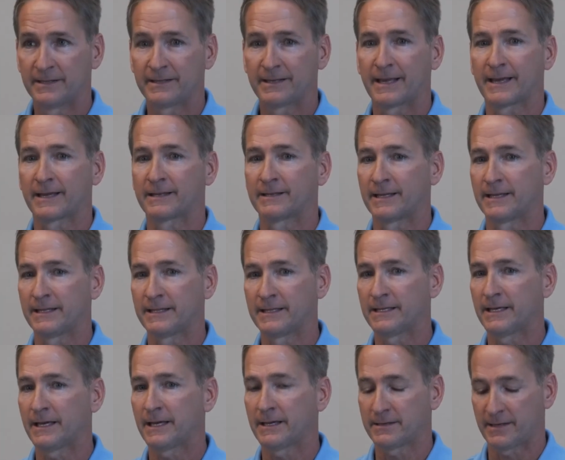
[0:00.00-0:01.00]
And in
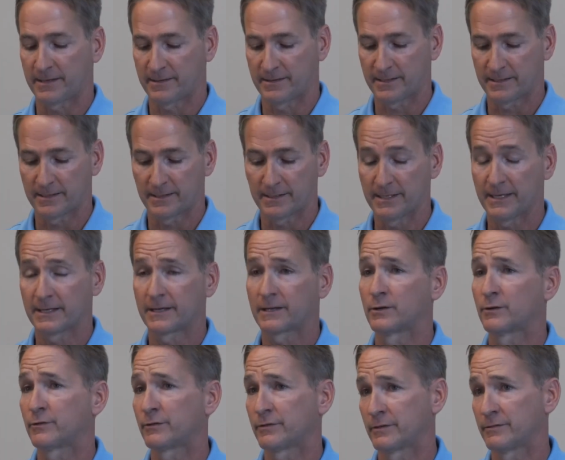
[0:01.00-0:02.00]
the end, I think again, it
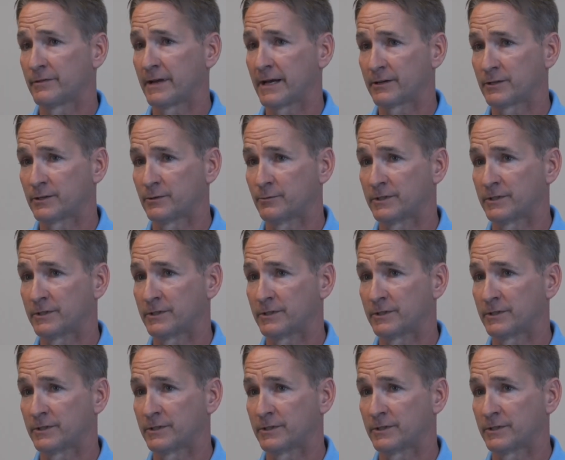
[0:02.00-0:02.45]
goes to value.